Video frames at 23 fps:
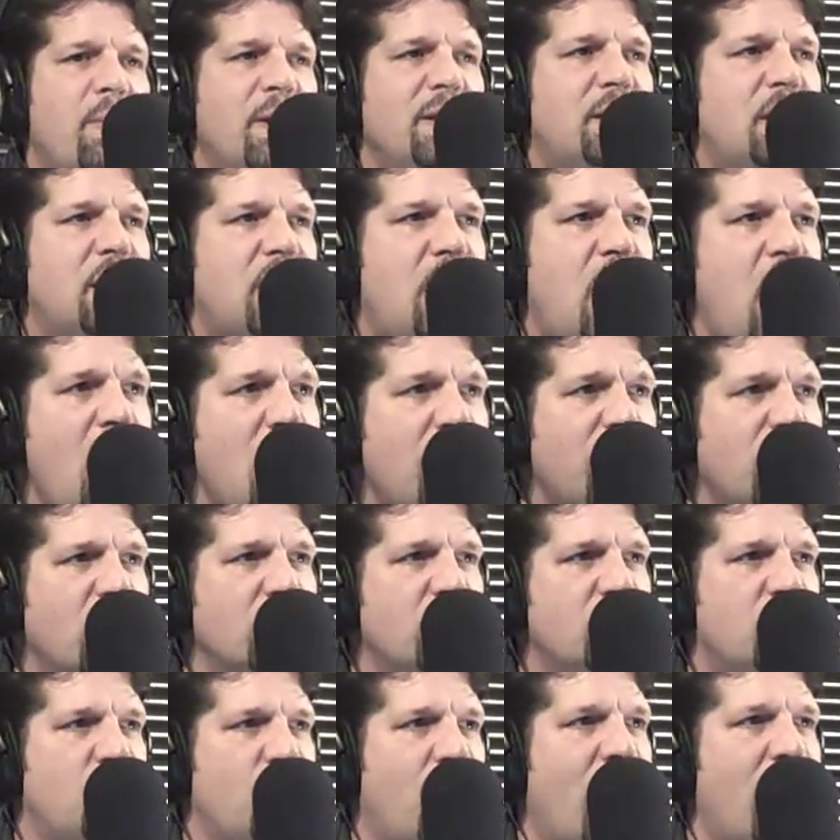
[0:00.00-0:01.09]
But the
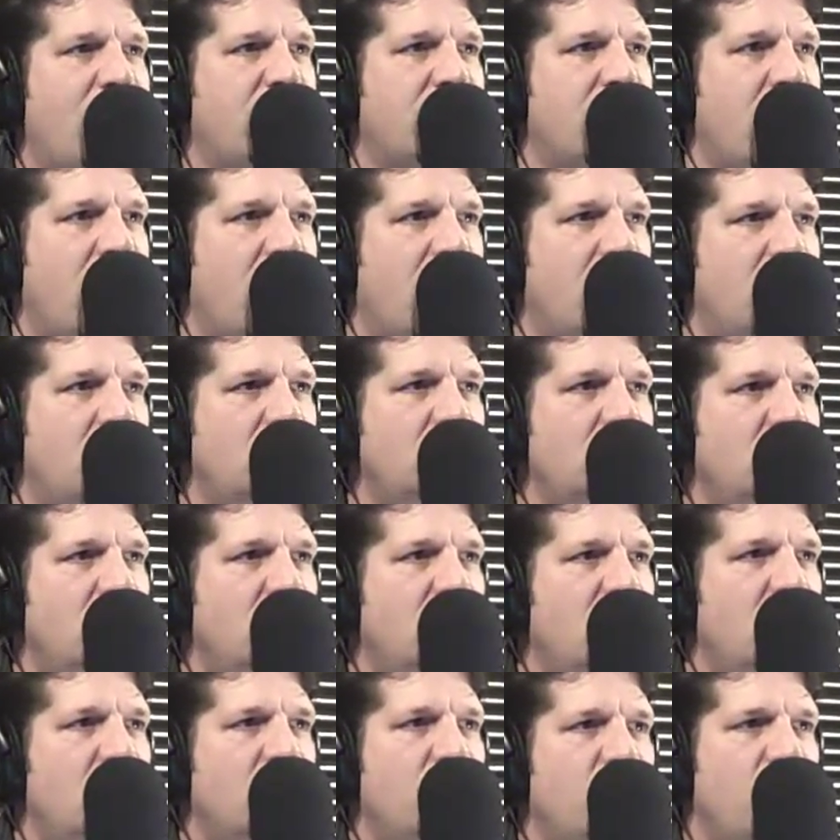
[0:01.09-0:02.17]
coverage right now
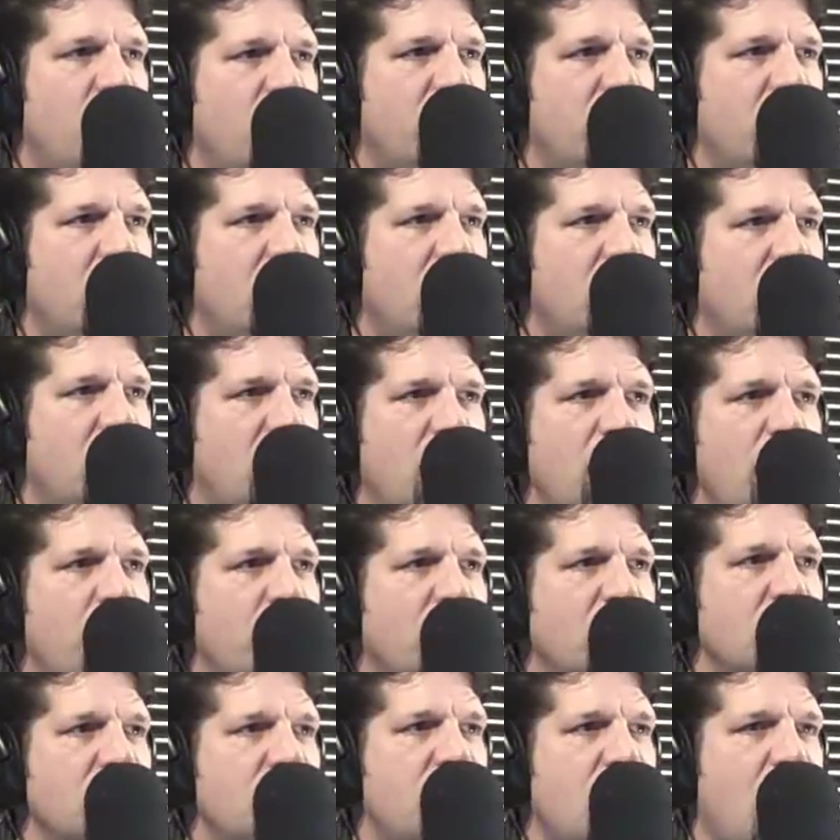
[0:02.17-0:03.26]
for the
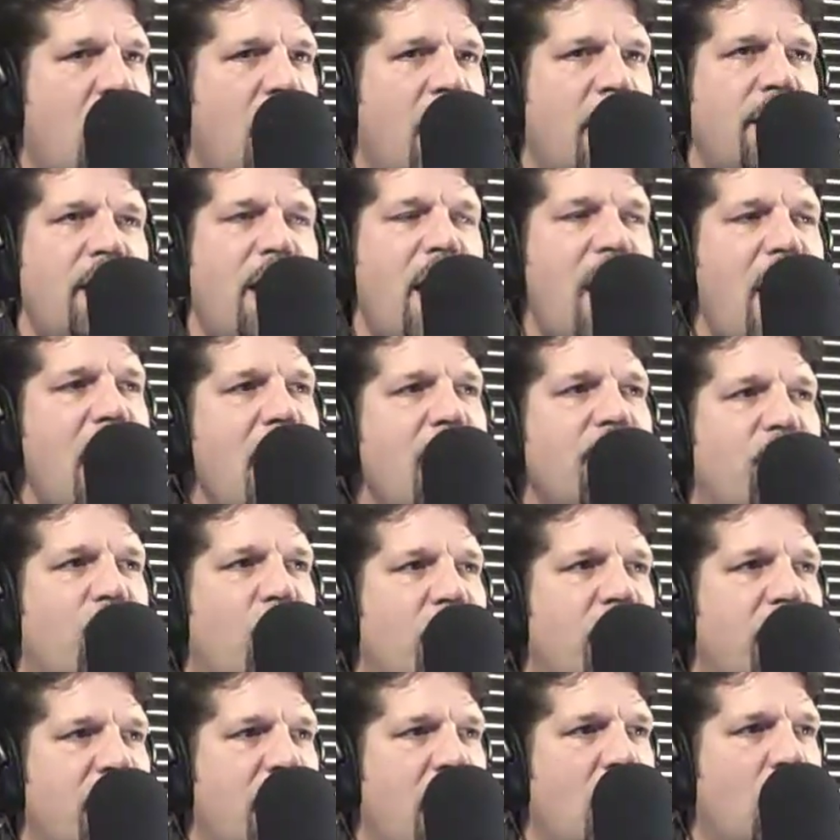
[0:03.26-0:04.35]
Clippers on
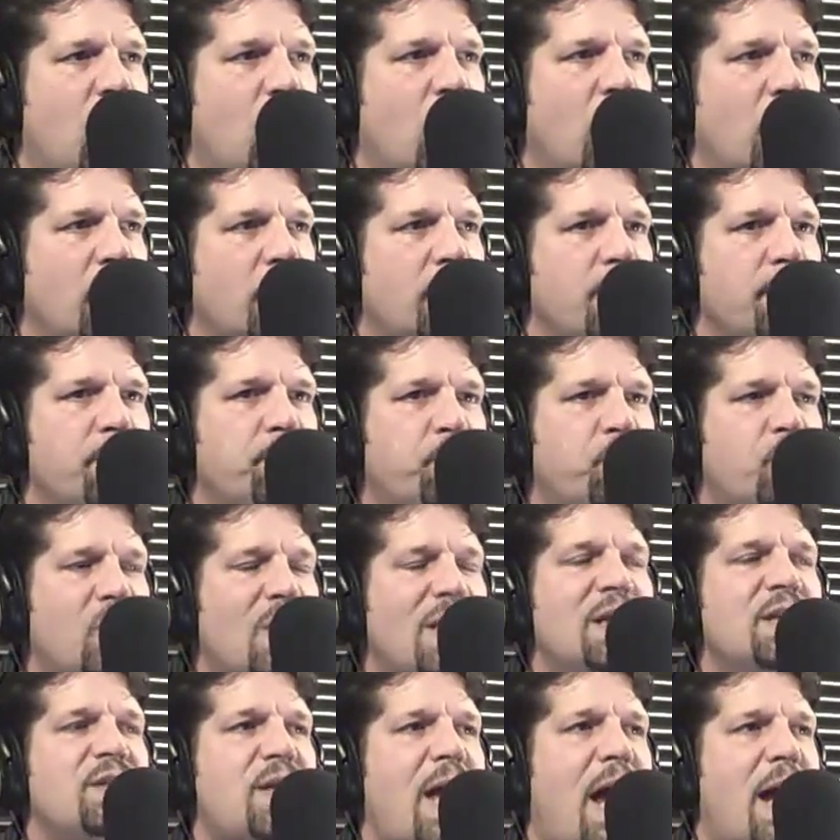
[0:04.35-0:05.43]
every network
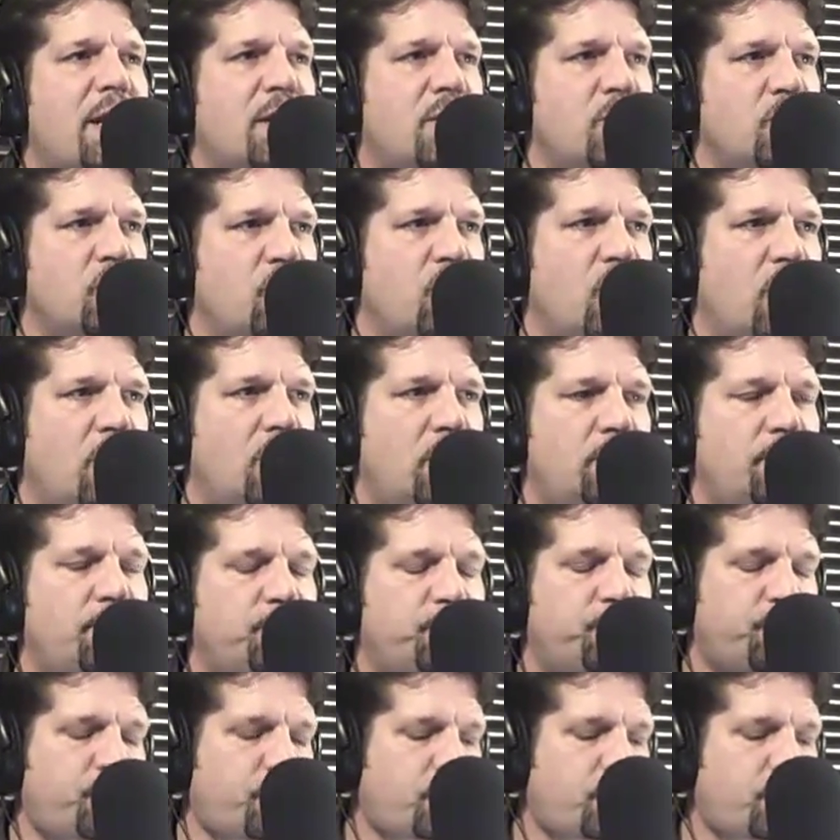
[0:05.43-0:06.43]
is out of control.